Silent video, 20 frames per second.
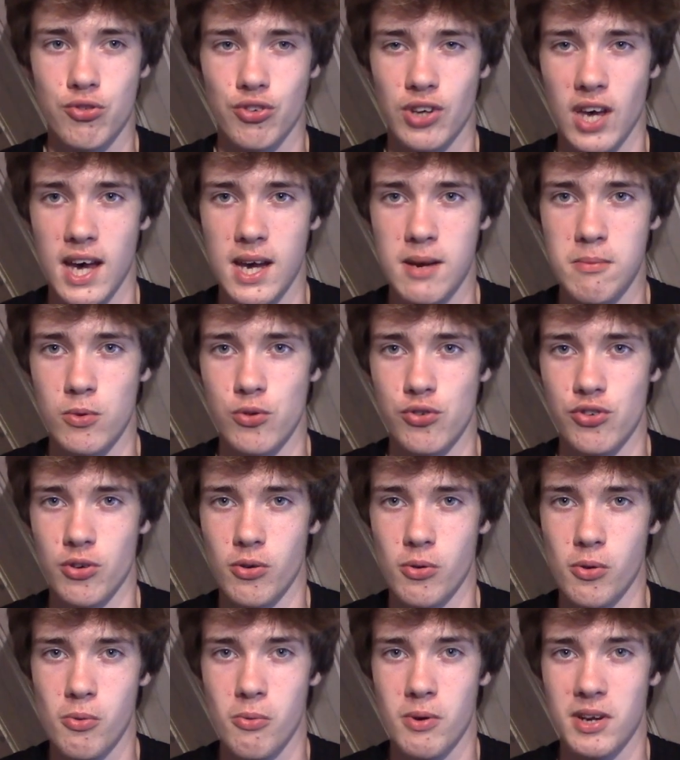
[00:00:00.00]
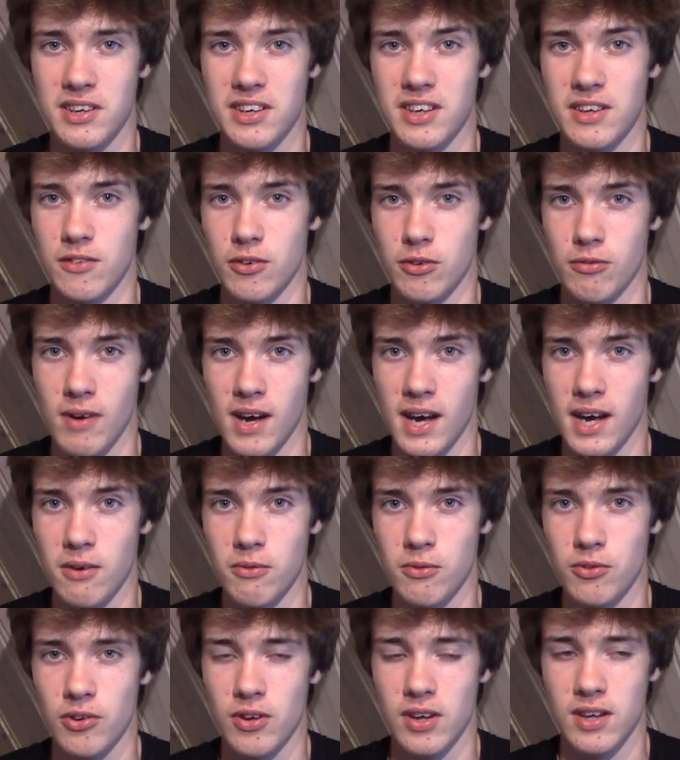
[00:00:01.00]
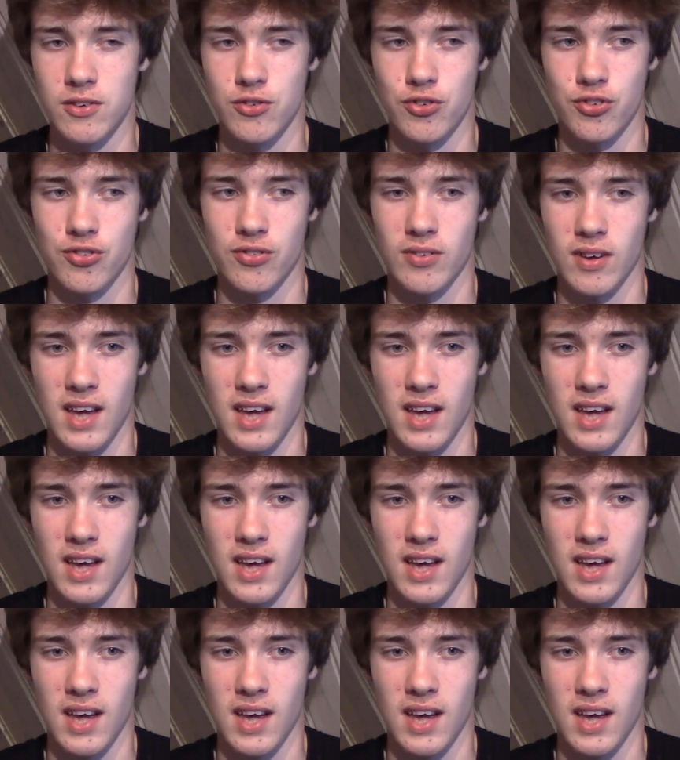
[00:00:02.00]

cables that are already in the ground and just